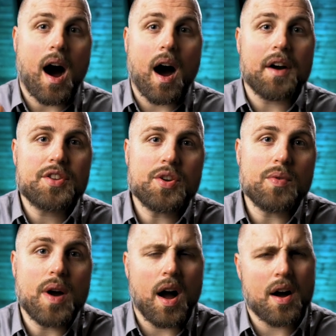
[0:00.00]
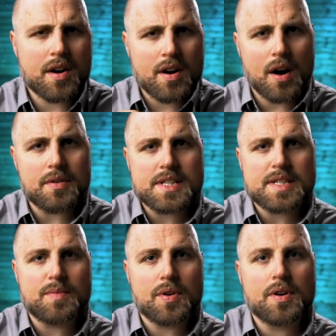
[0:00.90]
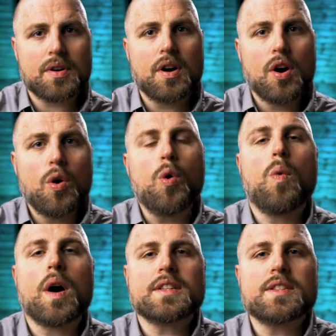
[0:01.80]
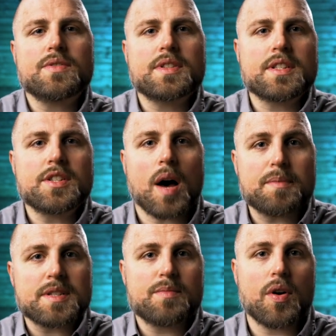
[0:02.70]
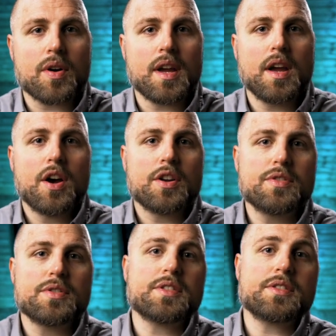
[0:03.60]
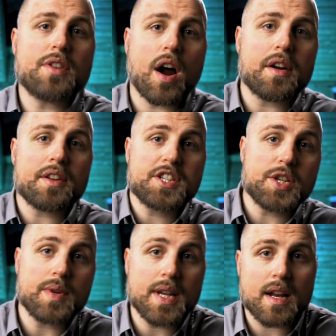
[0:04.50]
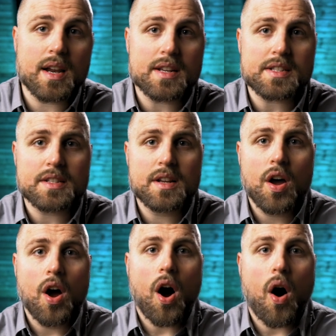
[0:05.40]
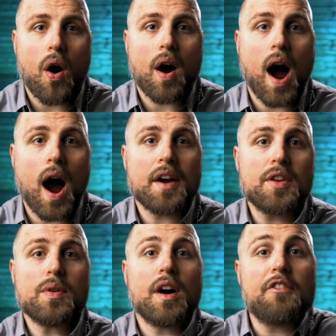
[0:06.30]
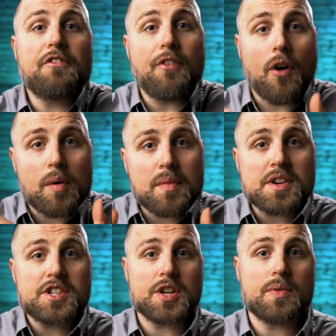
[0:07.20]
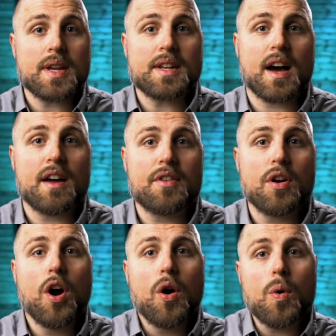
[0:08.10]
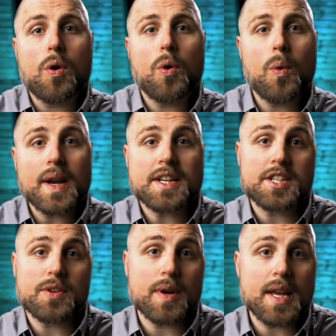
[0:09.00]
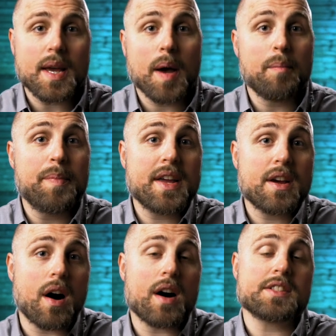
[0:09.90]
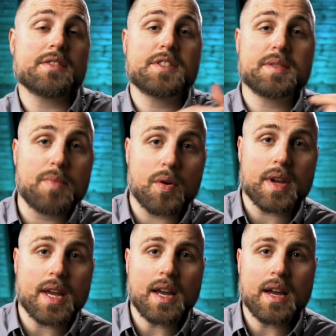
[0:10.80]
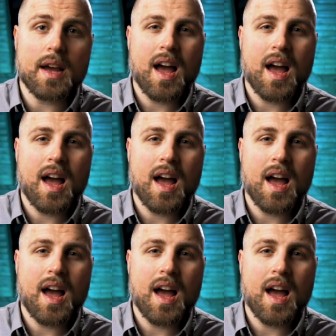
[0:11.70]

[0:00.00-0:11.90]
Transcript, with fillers: Are you a current smoker who wants to stop smoking to start a G U E class? Or are you a former G U E diver who quit G U E because of smoking?